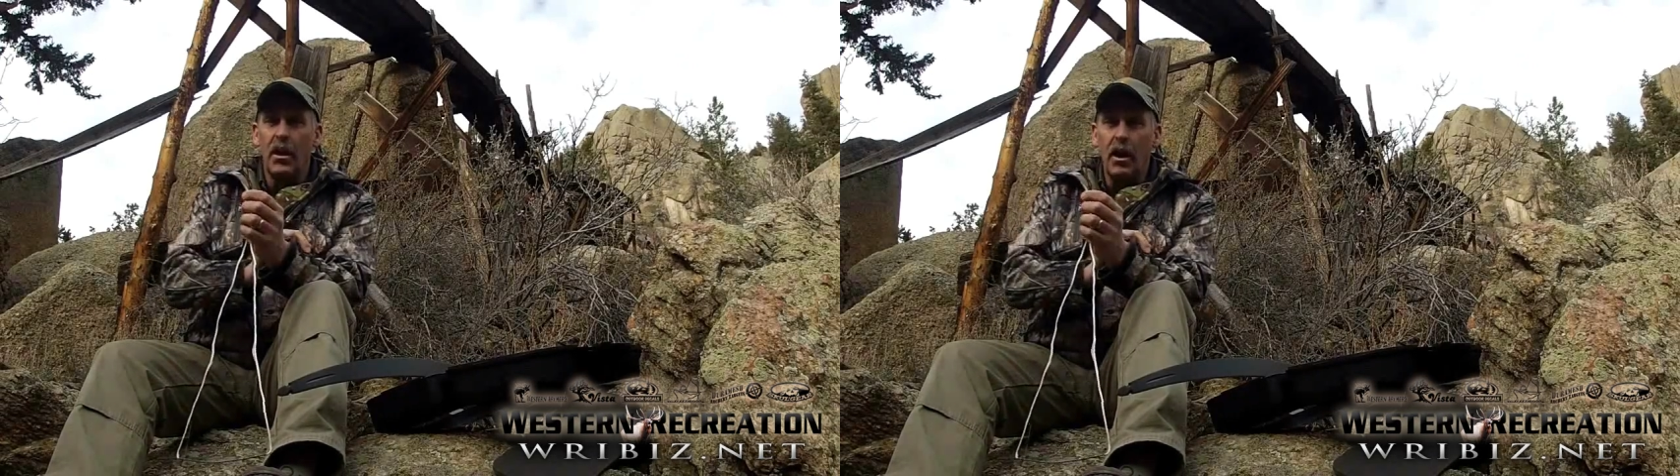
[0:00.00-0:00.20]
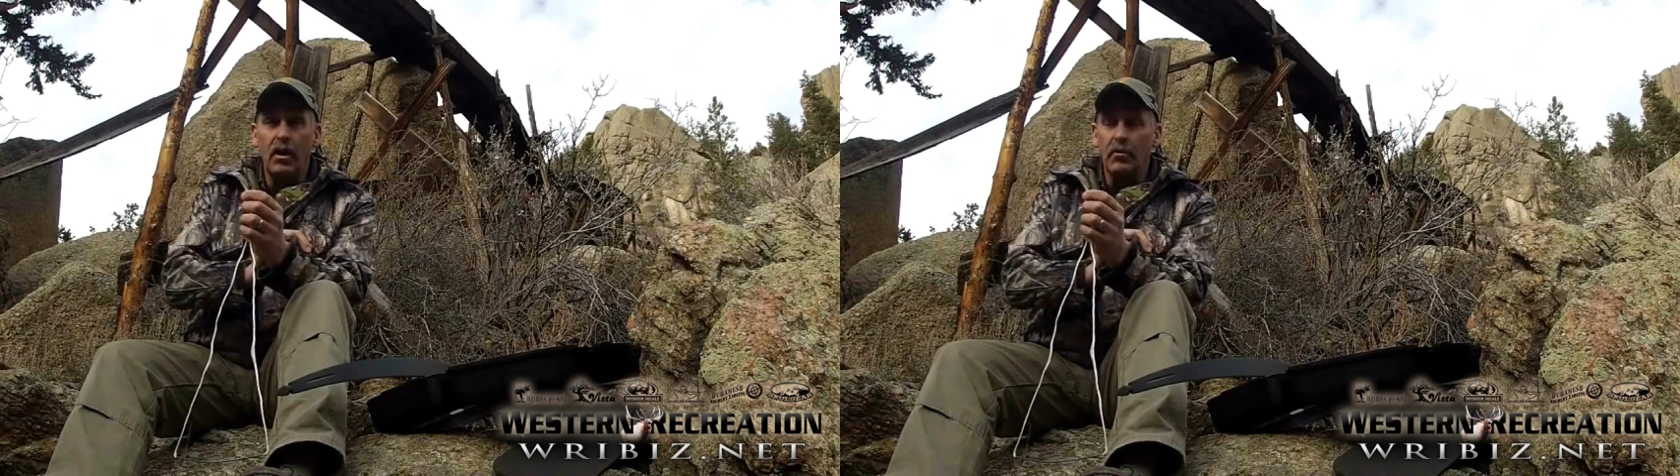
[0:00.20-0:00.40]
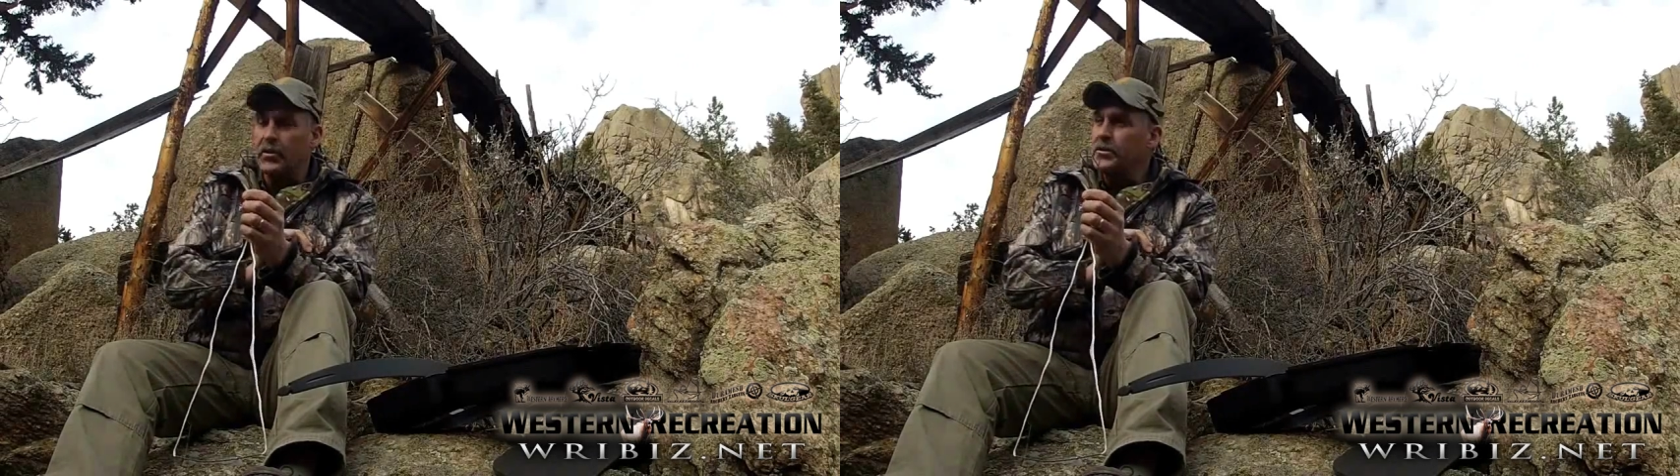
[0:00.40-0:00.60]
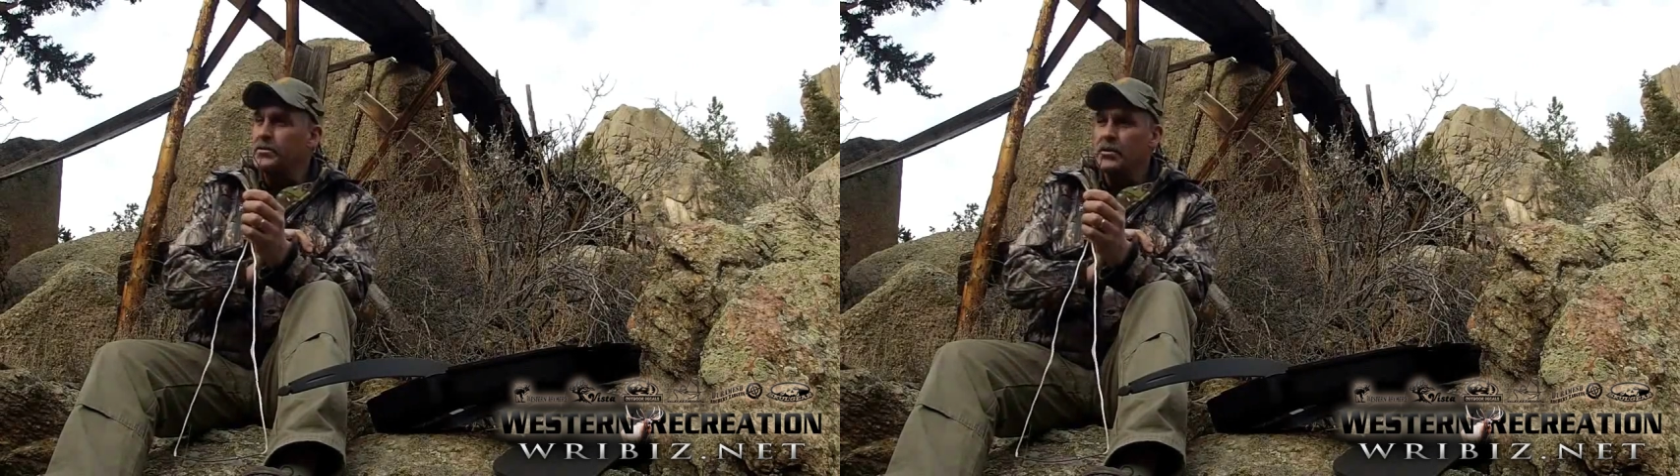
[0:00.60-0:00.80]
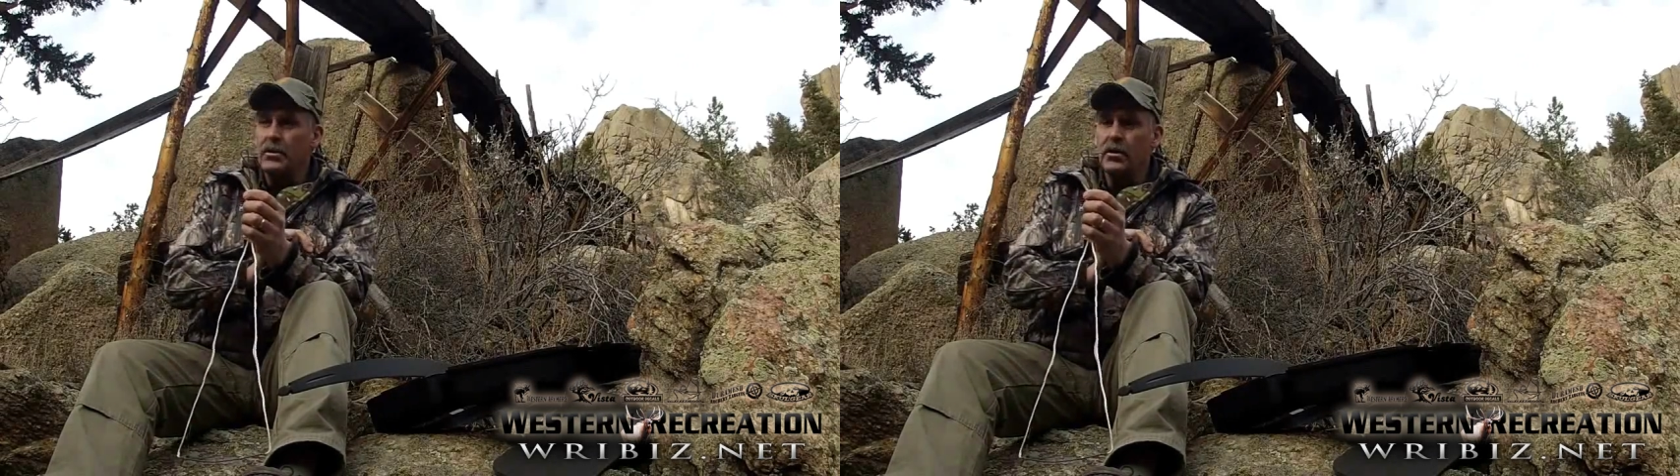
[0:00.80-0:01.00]
always
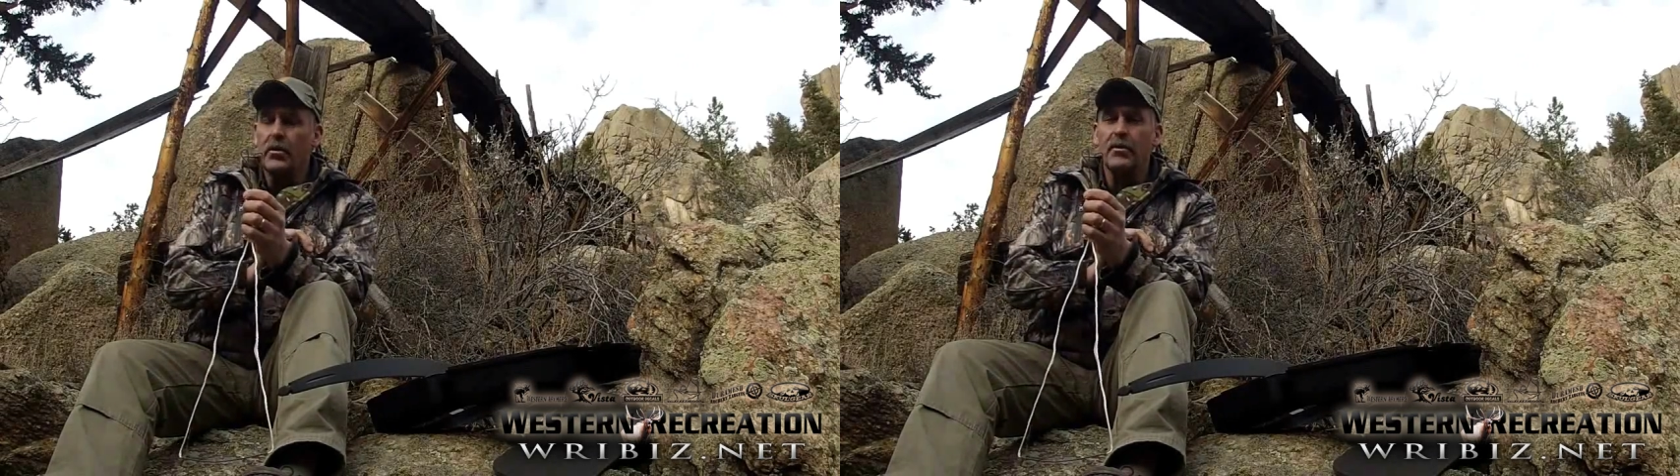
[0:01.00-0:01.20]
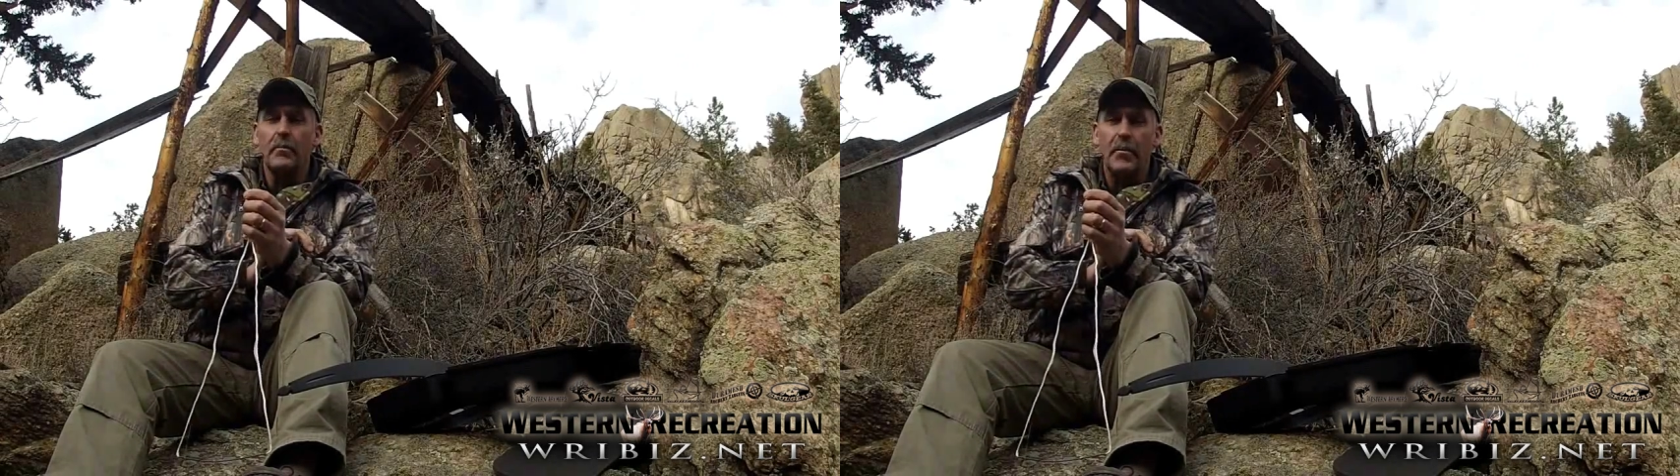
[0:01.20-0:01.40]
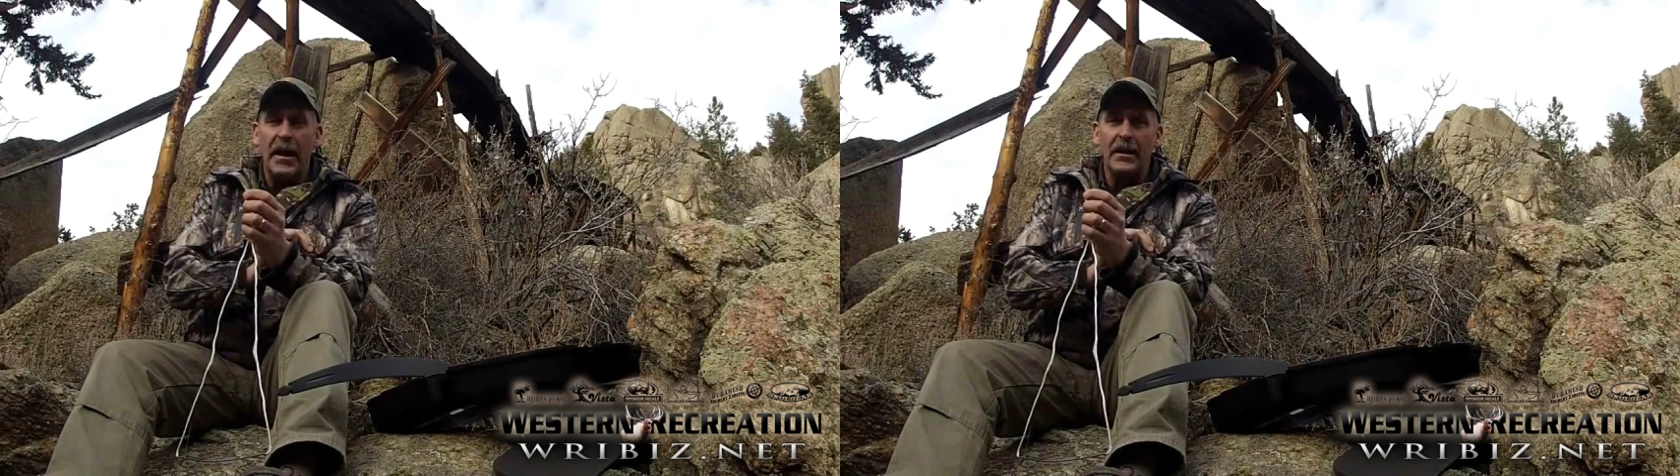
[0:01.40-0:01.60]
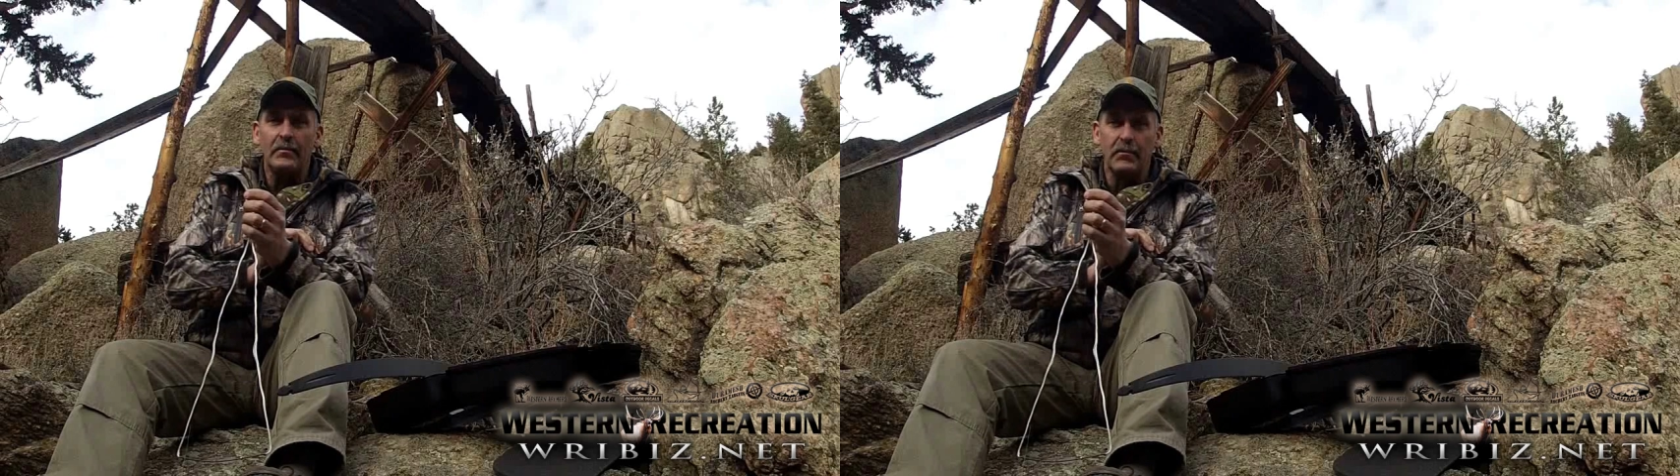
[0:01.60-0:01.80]
go on the bottom